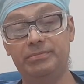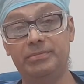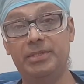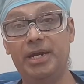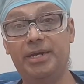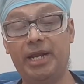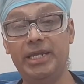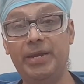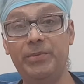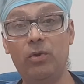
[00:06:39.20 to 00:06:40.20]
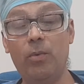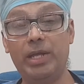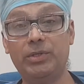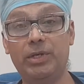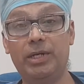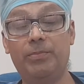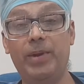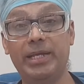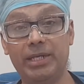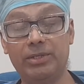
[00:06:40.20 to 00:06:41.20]
The trigeminal vascular
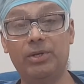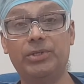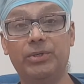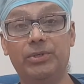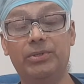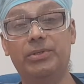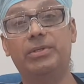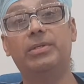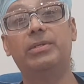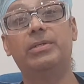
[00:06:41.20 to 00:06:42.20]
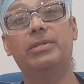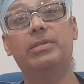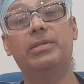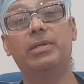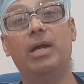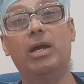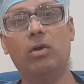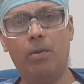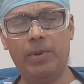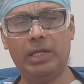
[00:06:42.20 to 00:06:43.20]
plexus also, a
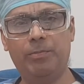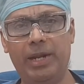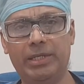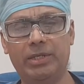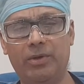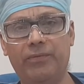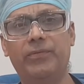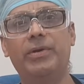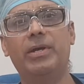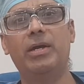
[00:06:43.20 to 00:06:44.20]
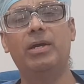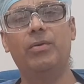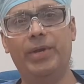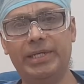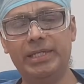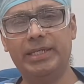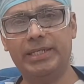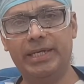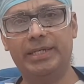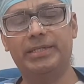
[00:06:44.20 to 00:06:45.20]
complex plexus of vessels are
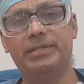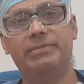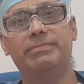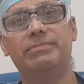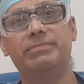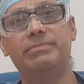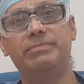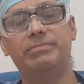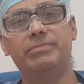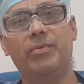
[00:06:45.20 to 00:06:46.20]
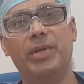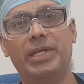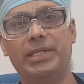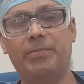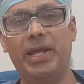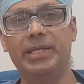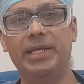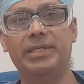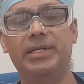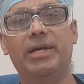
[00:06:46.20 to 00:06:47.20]
there, which are supplying
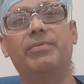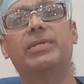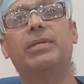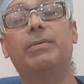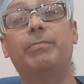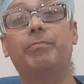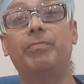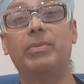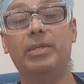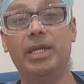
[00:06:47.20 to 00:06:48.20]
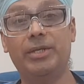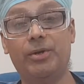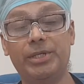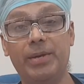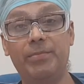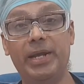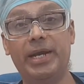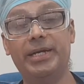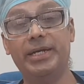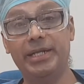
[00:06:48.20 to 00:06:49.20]
these nerves. These are also
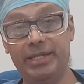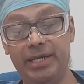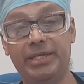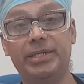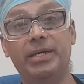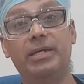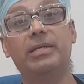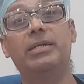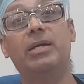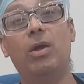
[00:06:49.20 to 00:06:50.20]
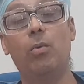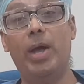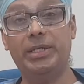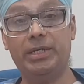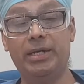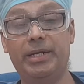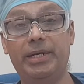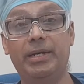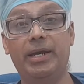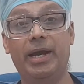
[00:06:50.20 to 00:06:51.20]
implicated in these vascular
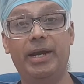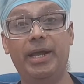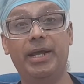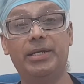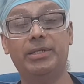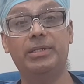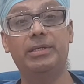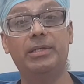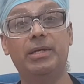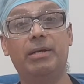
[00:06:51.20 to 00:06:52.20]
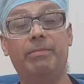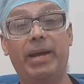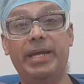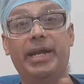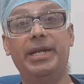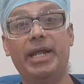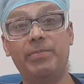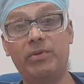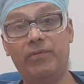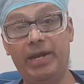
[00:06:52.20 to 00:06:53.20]
headaches, migraine
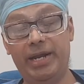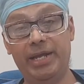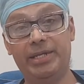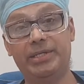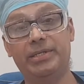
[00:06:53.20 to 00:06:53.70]
types of headaches,